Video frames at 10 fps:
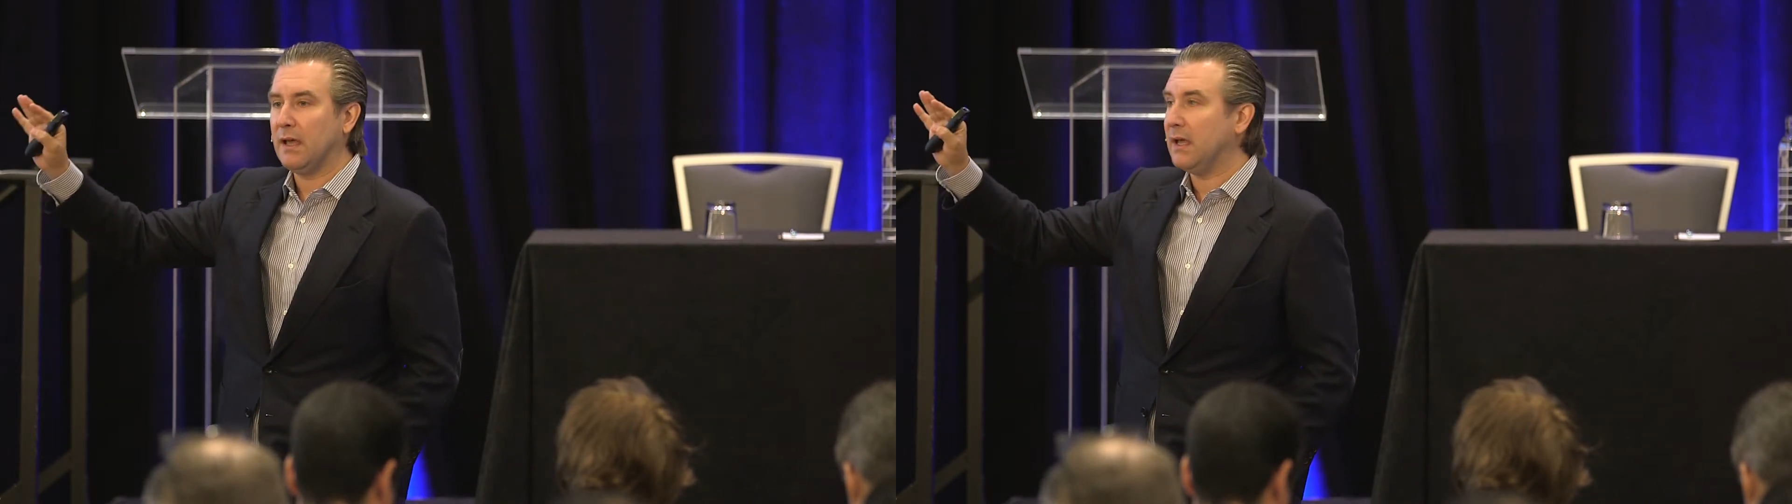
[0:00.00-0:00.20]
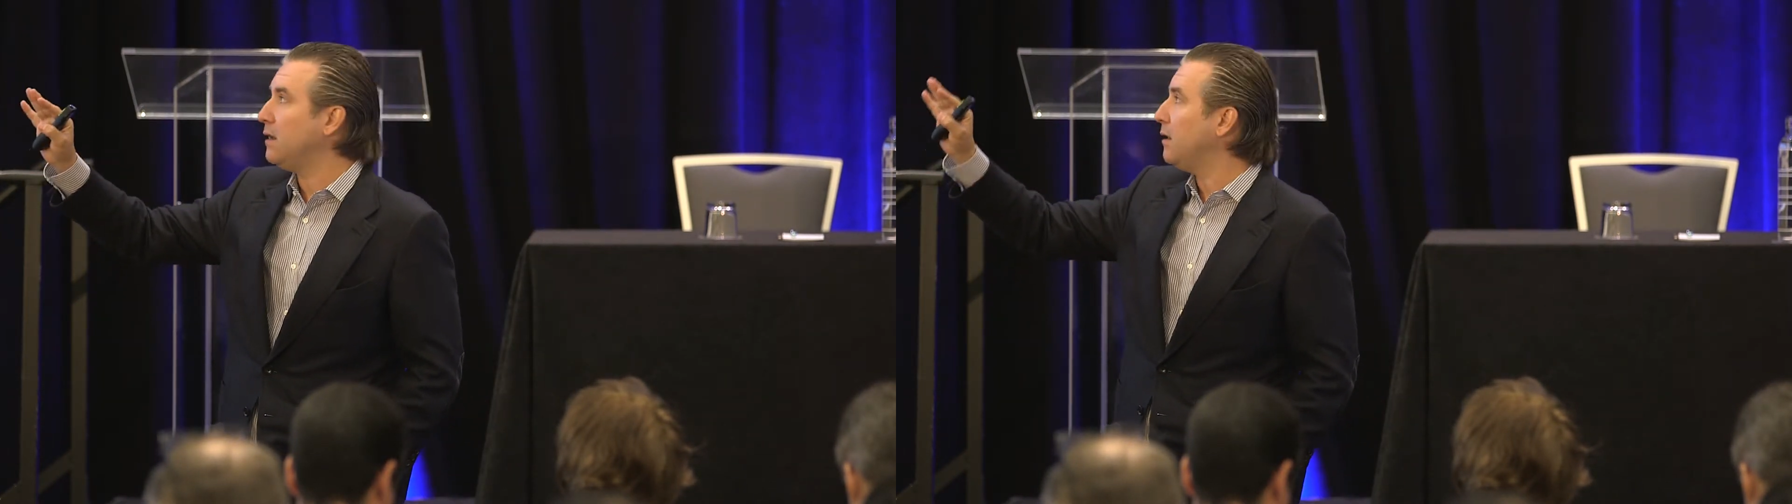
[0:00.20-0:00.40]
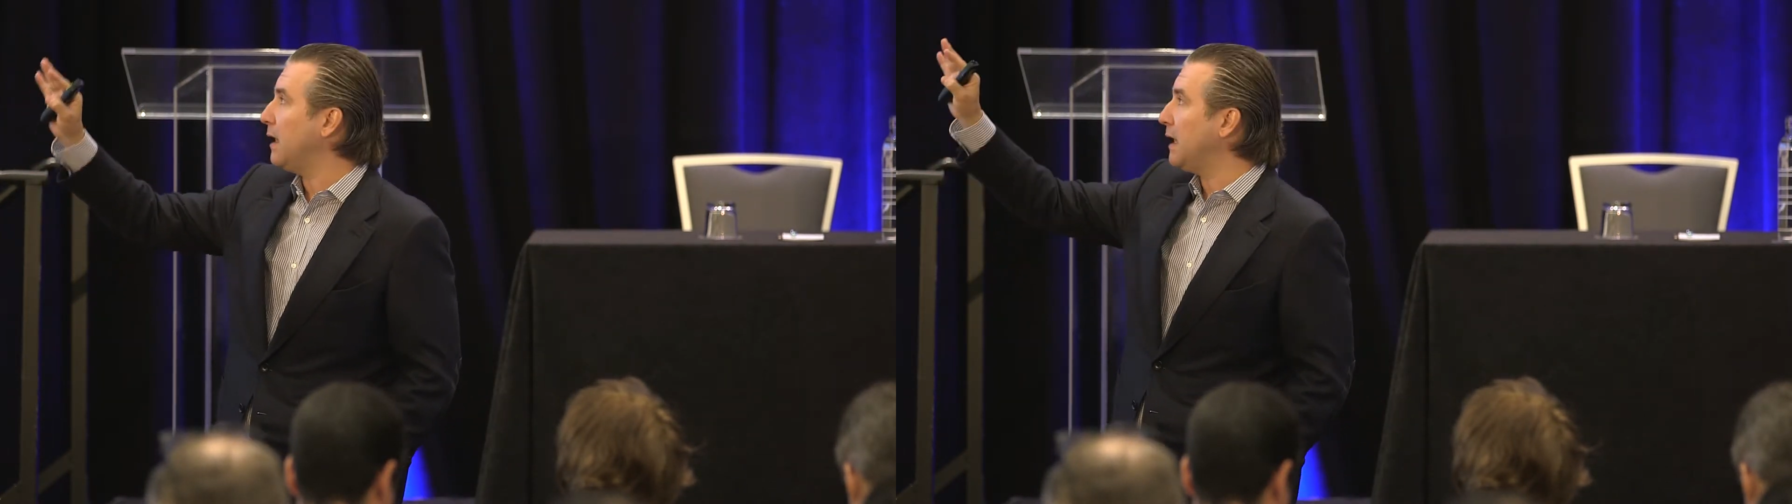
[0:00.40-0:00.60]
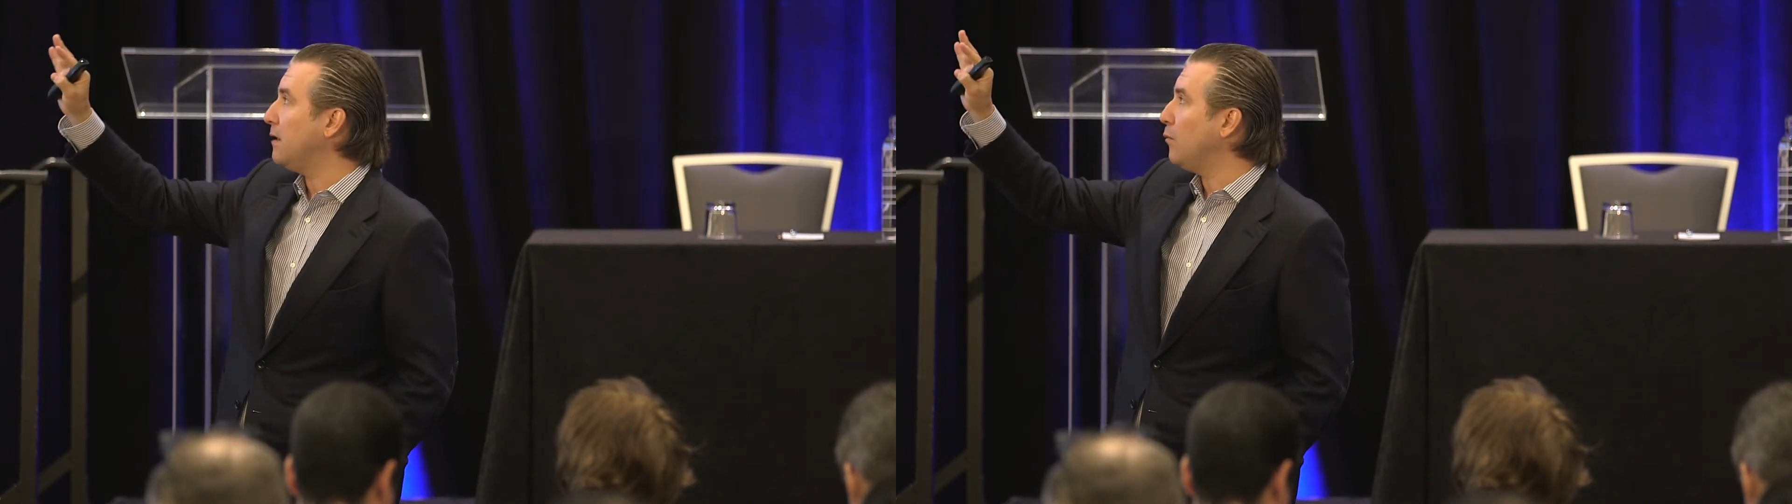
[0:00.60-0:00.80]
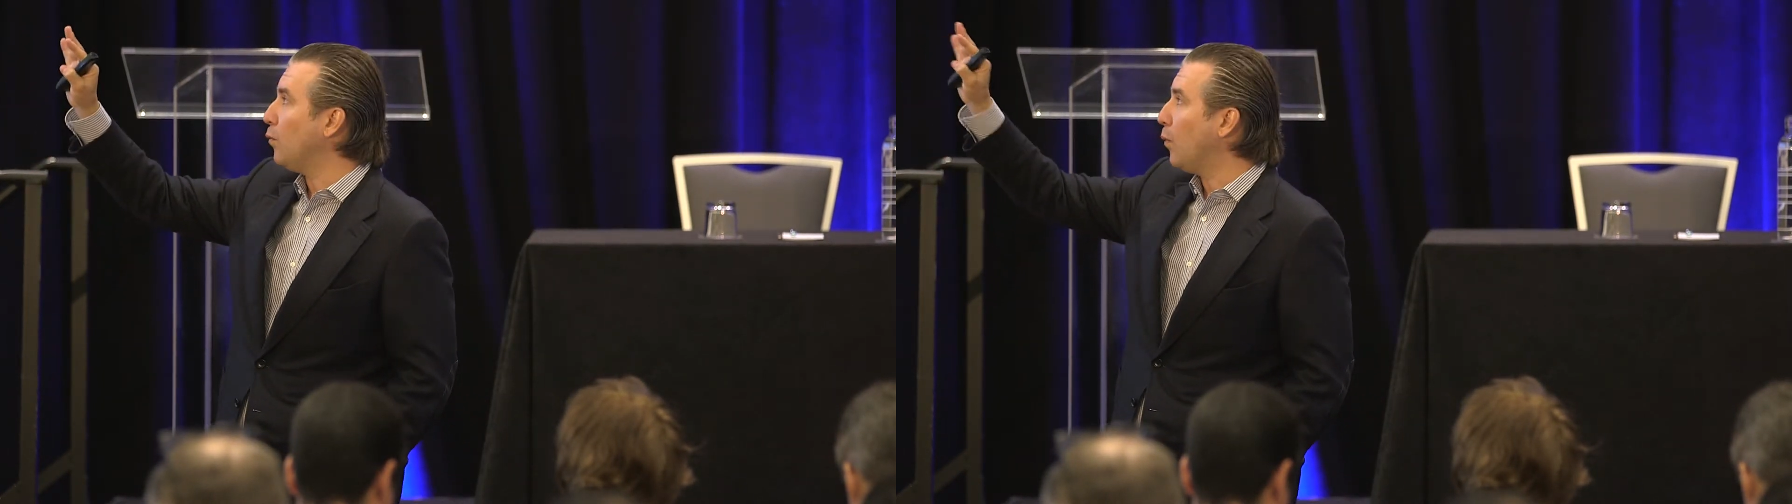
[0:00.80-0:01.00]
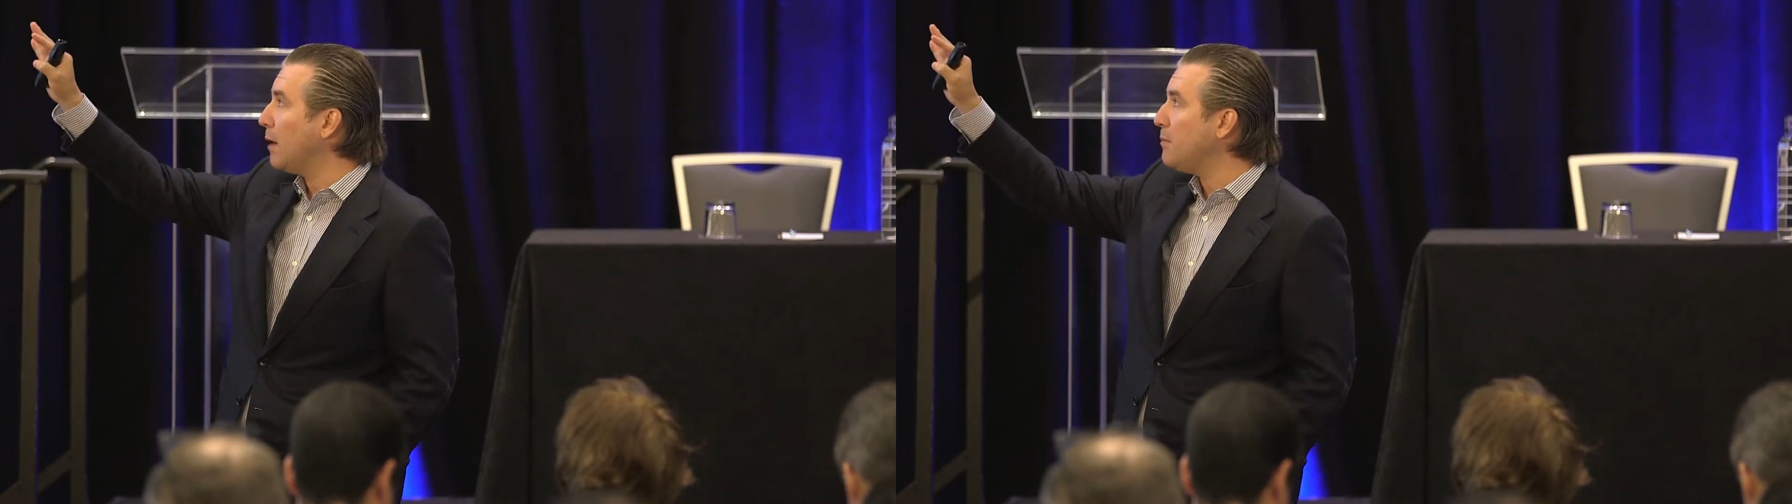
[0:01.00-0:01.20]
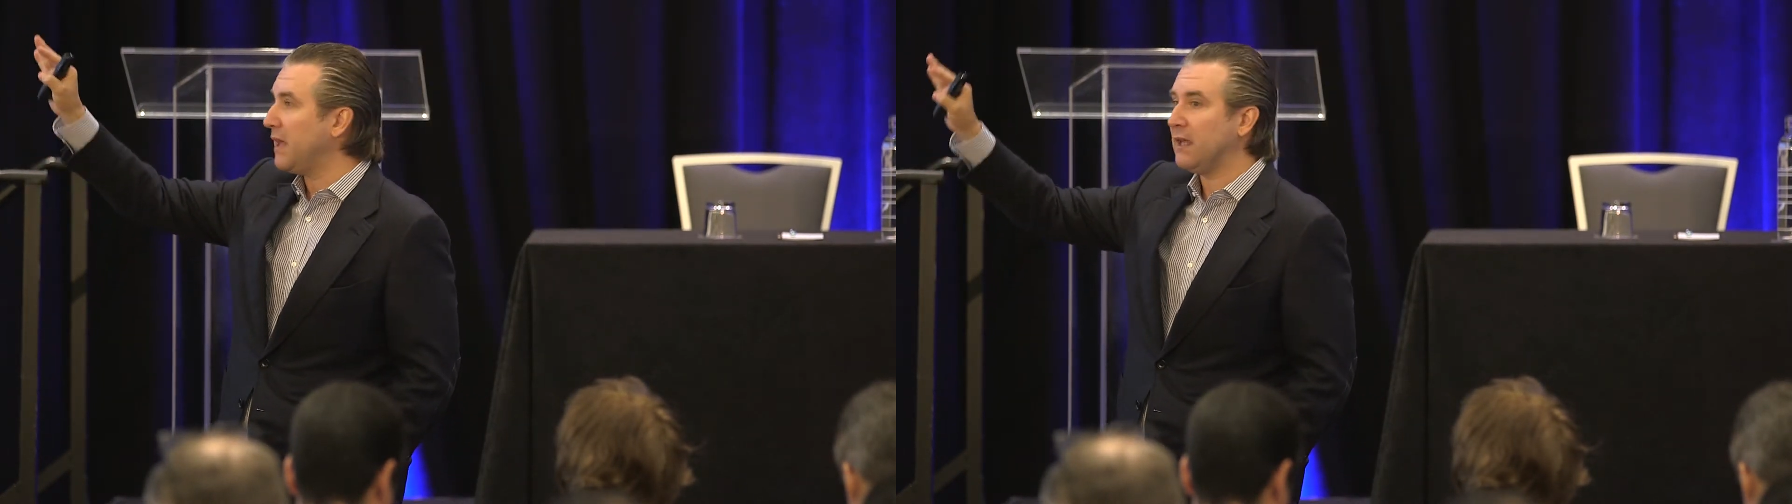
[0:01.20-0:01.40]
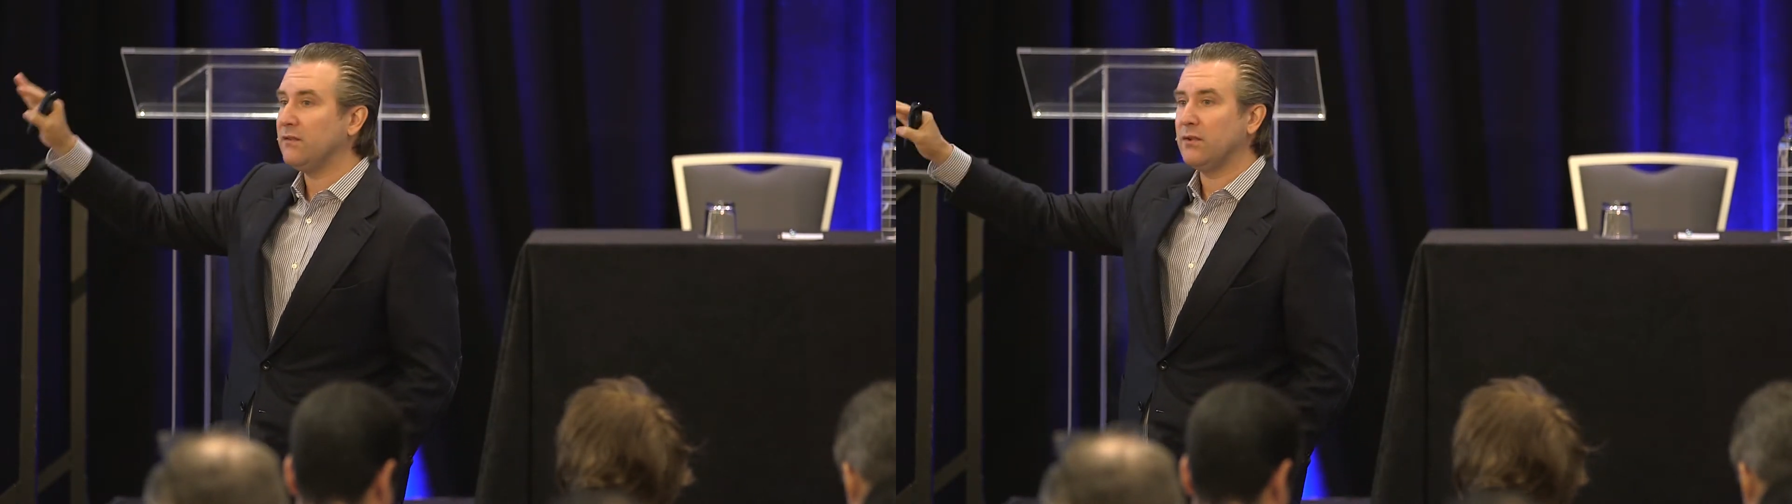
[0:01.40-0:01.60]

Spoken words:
in one pin